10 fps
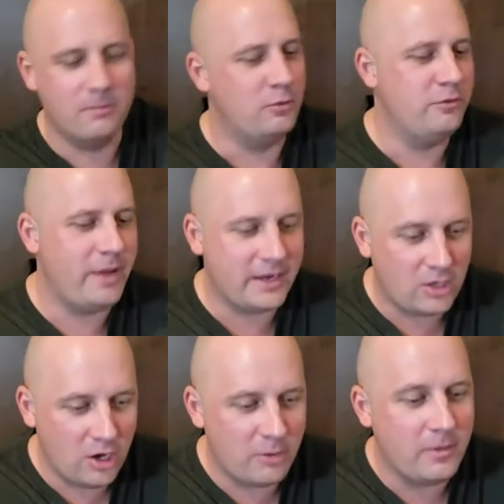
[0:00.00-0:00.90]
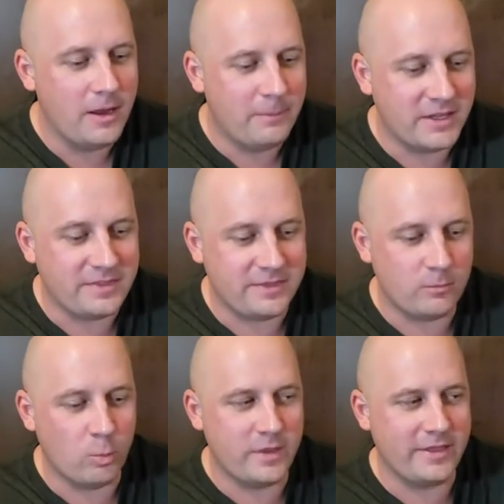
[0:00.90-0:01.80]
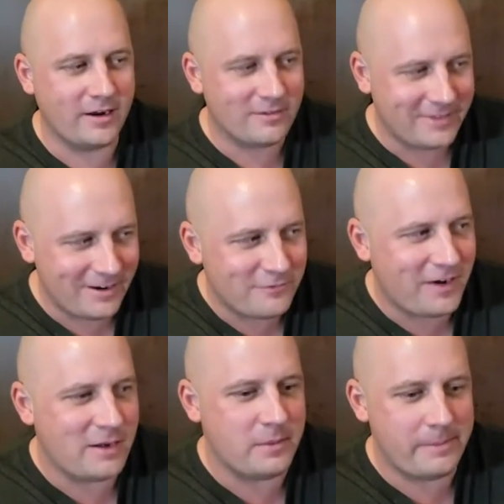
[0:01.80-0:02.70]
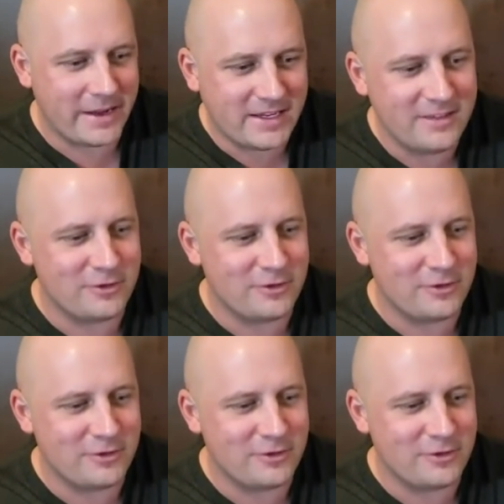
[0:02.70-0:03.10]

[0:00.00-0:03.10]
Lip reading: to move back home. But when they're inviting me back in,